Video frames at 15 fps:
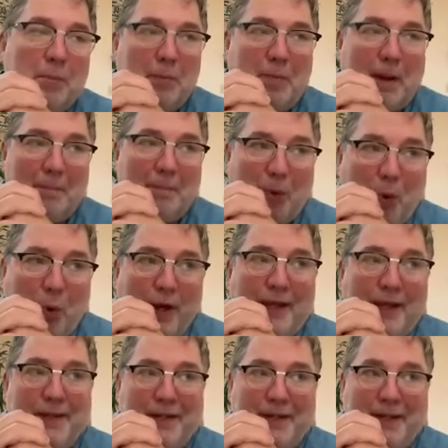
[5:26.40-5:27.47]
But my
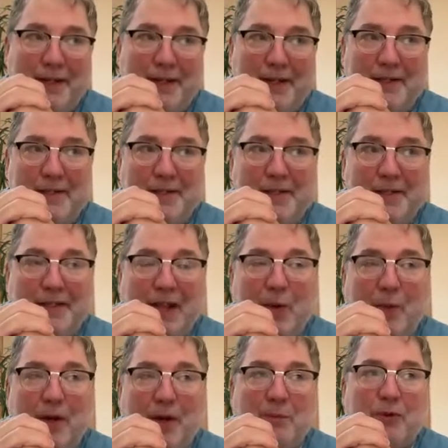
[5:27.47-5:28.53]
point is
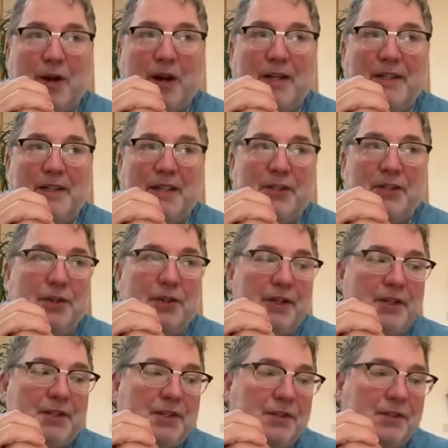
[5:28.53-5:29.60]
that when I'm trying to teach
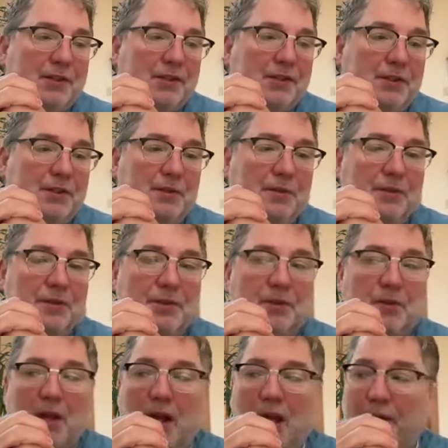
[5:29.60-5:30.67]
traditional
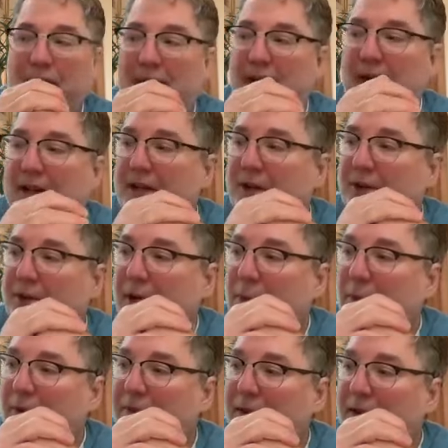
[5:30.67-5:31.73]
students how to
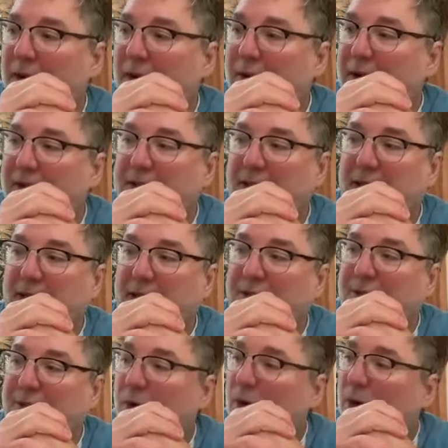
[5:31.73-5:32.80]
integrate what they don't get to
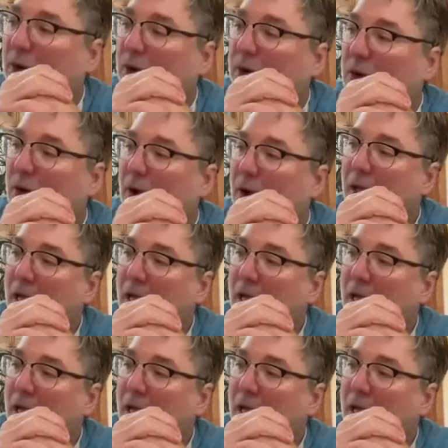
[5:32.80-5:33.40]
control